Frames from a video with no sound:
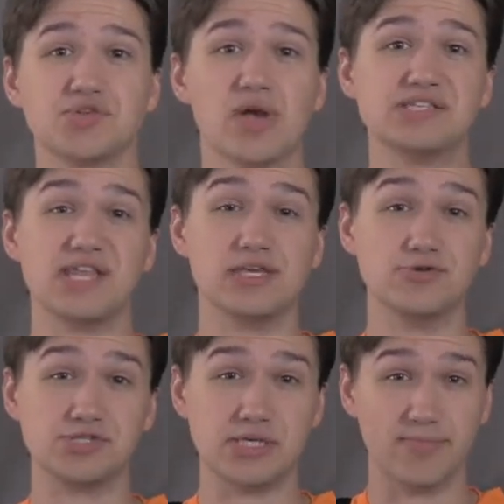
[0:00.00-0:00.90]
threads that
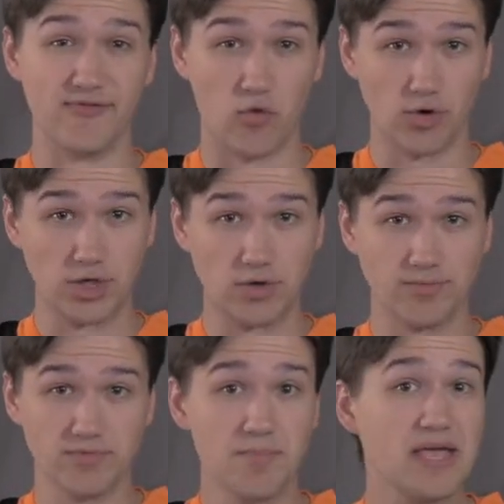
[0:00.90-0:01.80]
you see before you.
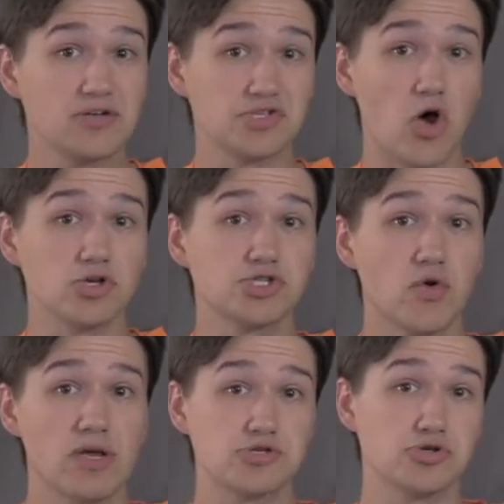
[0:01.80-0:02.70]
The Bengals
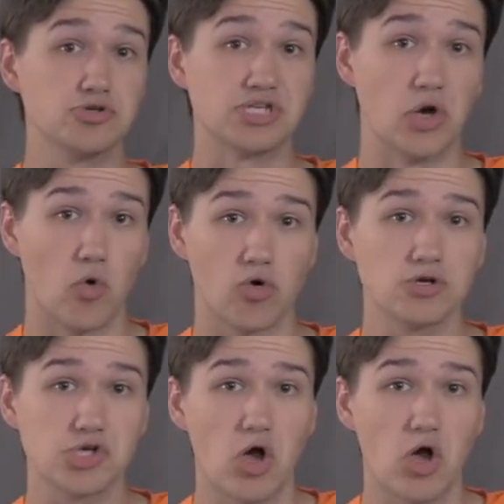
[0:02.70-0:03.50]
also introduced an orange